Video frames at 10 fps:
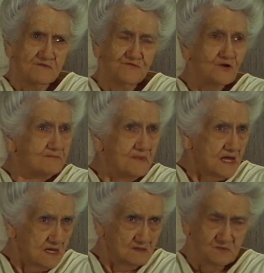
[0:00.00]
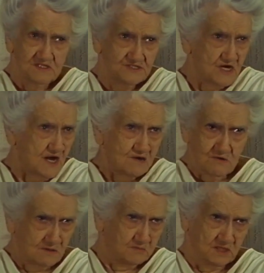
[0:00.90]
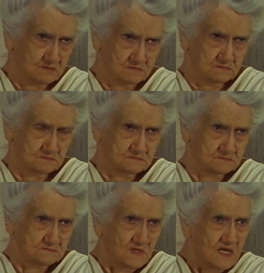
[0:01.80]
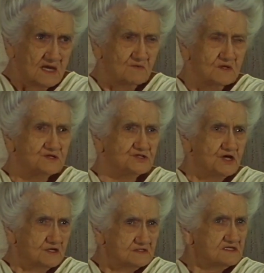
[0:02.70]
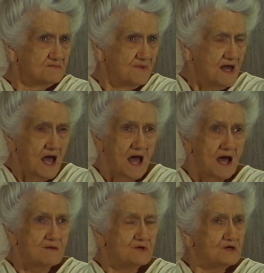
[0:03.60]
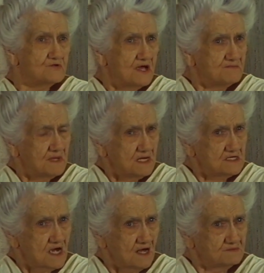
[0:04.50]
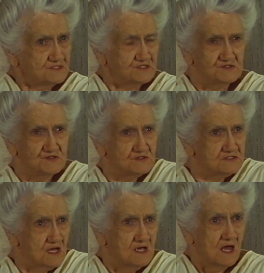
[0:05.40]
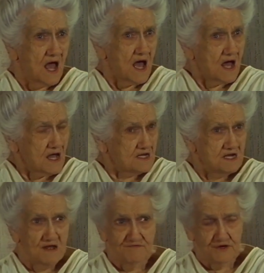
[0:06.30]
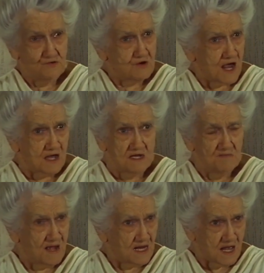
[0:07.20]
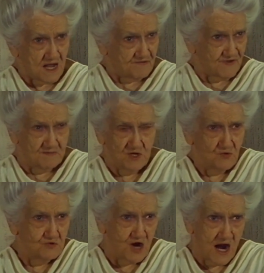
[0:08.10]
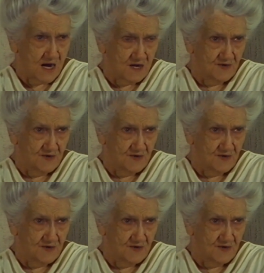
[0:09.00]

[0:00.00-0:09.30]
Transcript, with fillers: For me, it was terrible. It was just, I would a great many times just desire. I never cried in my life. I'm no crier.